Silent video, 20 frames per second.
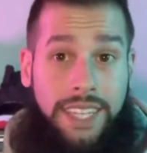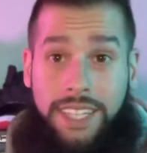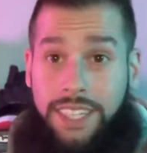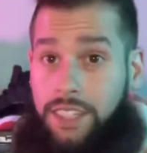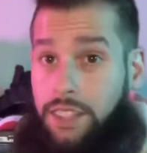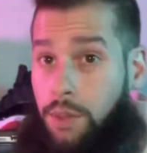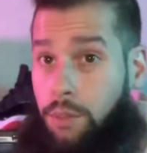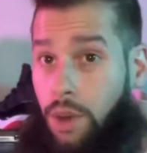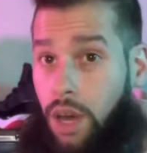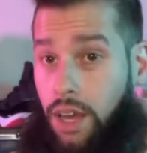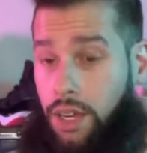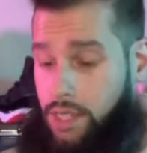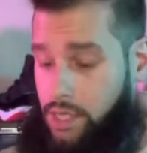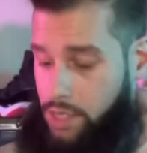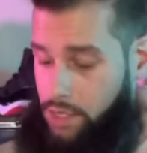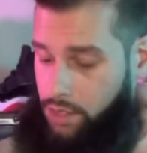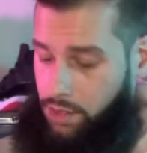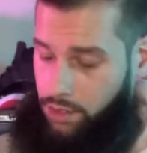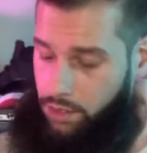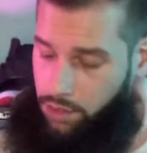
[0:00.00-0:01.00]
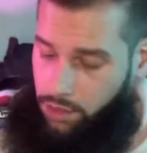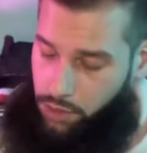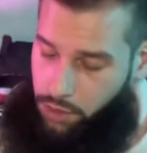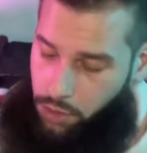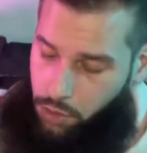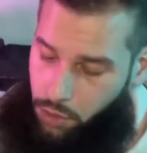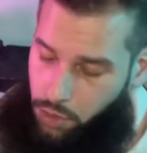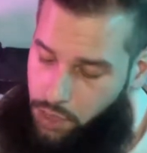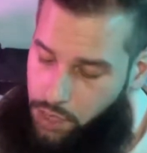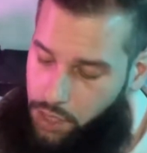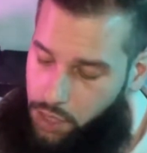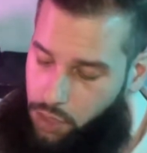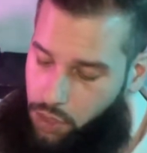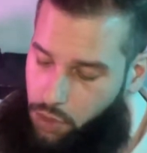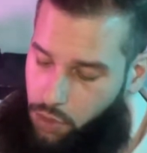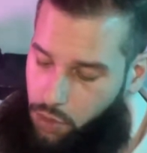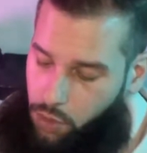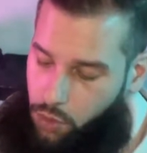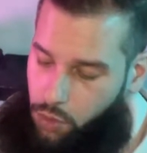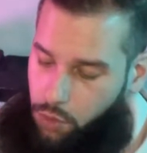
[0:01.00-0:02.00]
into the box, you'll need
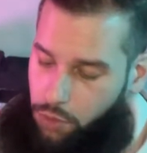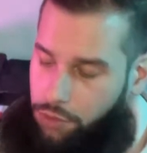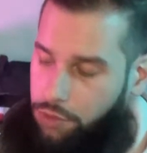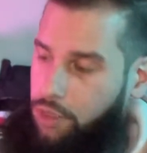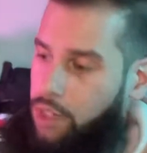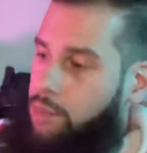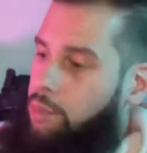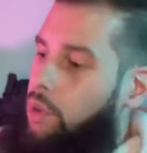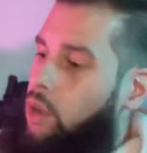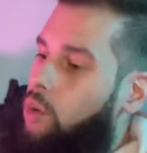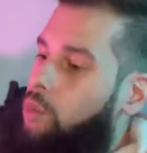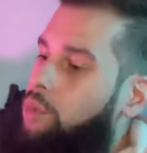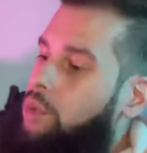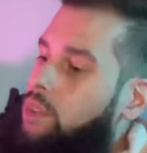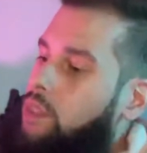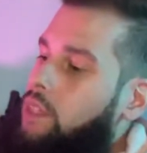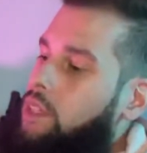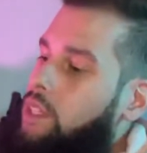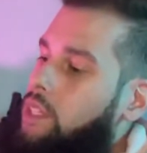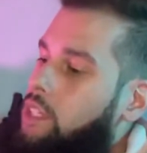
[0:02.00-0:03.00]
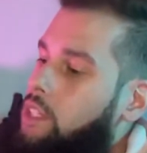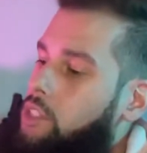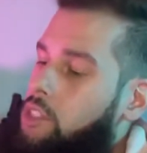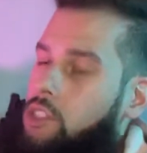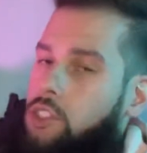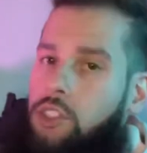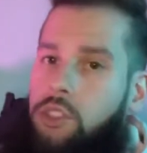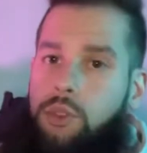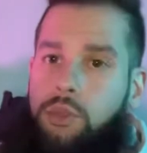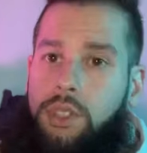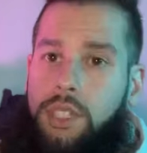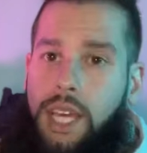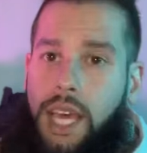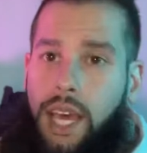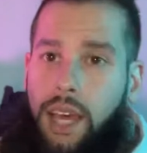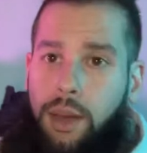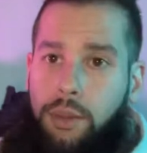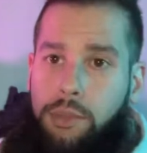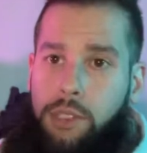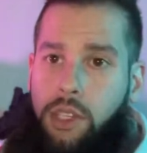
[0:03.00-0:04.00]
to flip open these two
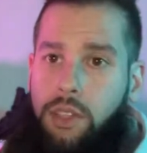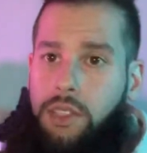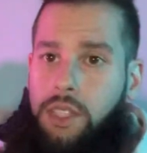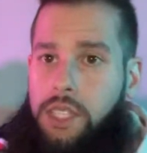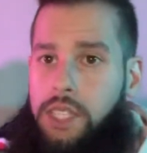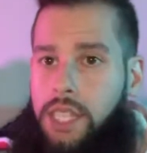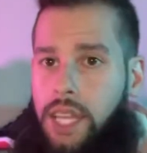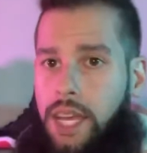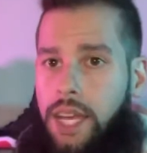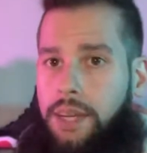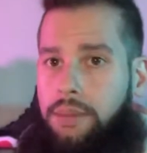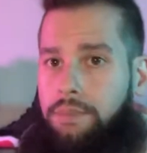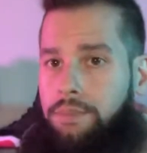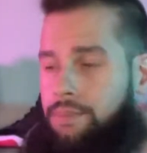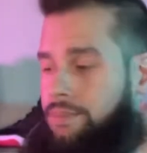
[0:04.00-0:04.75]
tabs on the side.